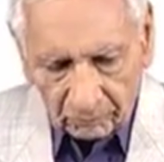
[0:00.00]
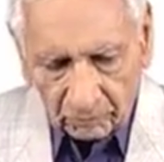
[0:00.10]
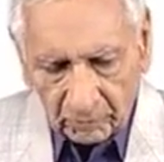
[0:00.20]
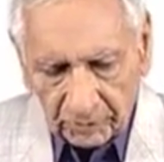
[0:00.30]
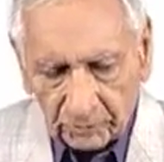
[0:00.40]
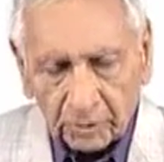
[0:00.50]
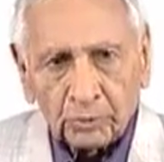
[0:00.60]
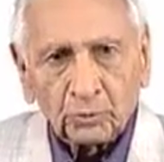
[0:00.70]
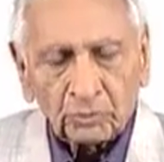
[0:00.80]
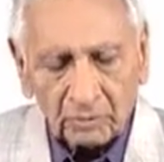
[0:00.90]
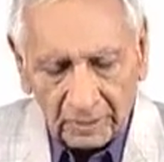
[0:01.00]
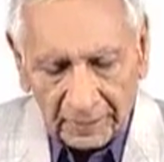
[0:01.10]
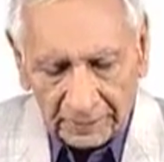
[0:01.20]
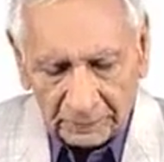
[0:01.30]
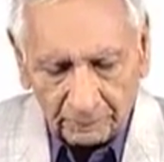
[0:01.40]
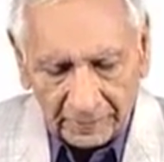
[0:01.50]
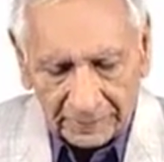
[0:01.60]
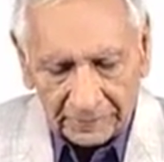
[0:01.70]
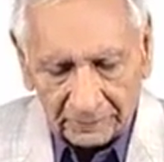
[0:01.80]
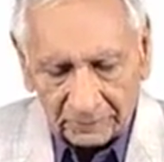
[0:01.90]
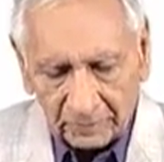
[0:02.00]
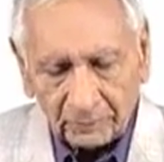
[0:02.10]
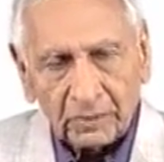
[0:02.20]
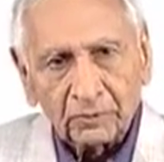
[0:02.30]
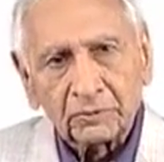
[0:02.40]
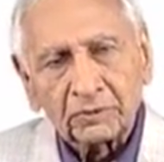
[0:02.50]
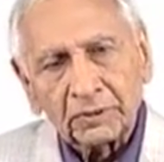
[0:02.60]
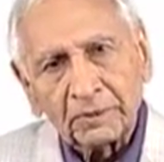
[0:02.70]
So institutionalized patterns about